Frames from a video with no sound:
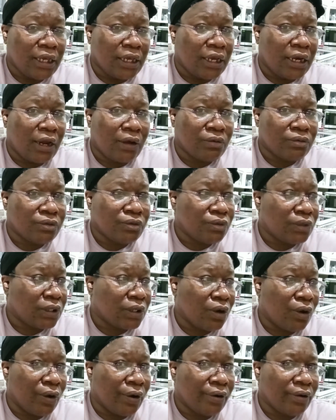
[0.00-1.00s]
And I don't do the
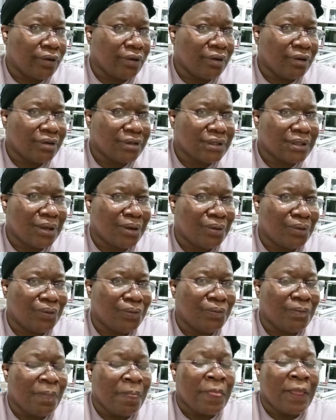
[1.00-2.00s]
dark. So,
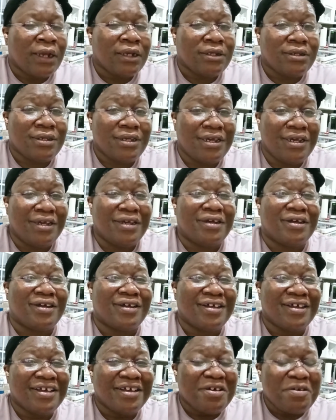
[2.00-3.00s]

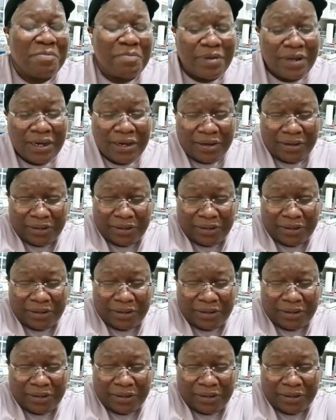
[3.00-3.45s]
yeah. But,